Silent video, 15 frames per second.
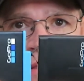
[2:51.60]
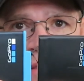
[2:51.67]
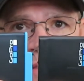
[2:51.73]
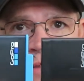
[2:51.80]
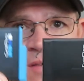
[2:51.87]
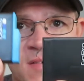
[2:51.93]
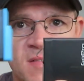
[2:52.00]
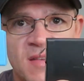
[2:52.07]

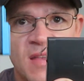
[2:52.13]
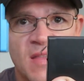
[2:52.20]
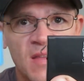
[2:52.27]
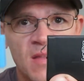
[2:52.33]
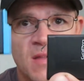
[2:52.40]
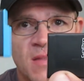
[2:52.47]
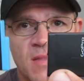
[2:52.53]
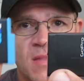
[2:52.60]
You can see
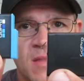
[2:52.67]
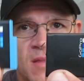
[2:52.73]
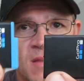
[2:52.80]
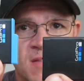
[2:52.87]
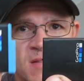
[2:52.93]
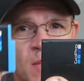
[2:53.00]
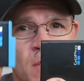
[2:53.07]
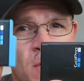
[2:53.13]
that
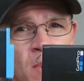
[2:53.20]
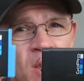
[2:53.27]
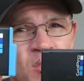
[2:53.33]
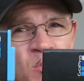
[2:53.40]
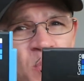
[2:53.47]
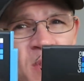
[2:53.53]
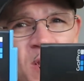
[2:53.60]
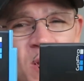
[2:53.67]
it's a
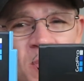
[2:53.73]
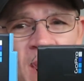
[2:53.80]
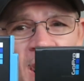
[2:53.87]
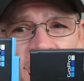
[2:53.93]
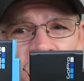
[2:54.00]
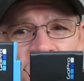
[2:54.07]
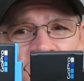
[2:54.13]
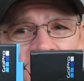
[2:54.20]
much bigger
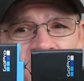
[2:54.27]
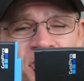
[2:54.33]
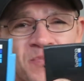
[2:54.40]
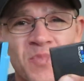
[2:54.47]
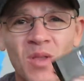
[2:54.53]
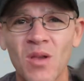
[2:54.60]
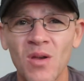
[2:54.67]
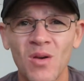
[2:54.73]
battery,
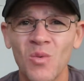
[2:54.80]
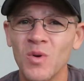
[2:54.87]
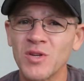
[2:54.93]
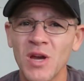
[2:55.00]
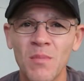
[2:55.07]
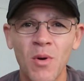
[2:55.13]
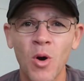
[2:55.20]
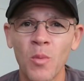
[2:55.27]
which
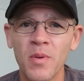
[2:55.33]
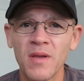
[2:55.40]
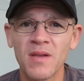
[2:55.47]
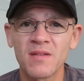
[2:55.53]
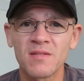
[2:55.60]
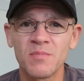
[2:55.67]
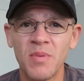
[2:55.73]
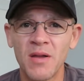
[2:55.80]
I'm hoping
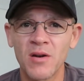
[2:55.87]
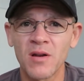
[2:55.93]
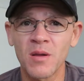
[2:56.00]
is better